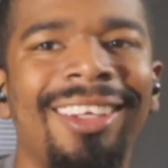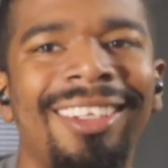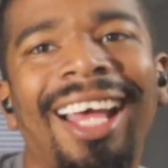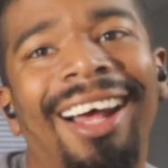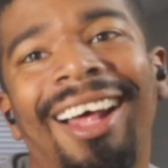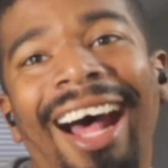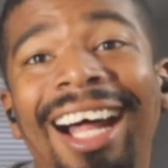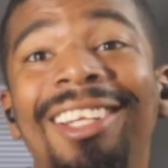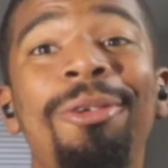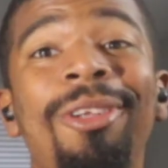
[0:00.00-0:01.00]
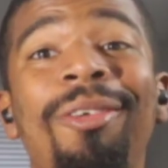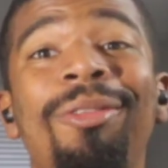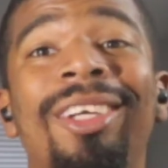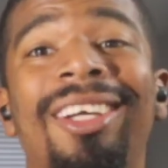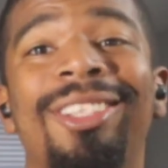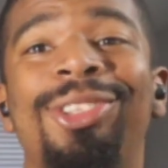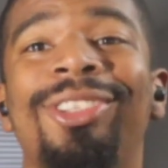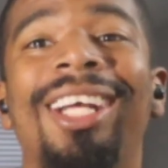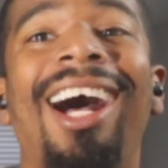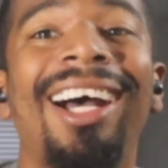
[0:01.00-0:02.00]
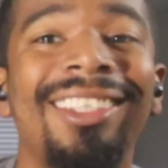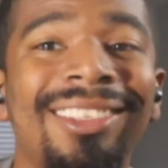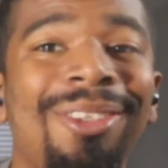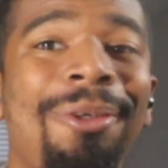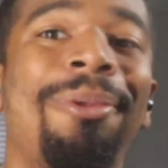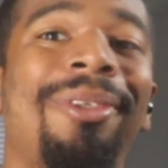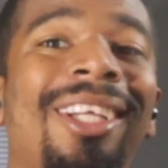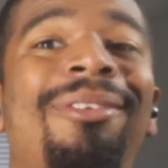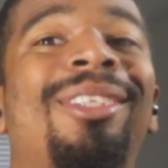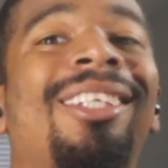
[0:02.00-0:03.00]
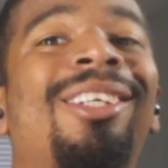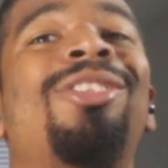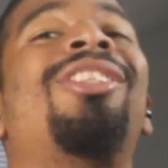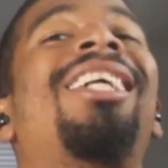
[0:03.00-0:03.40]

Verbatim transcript: Yeah, I do love the country. I do love the country.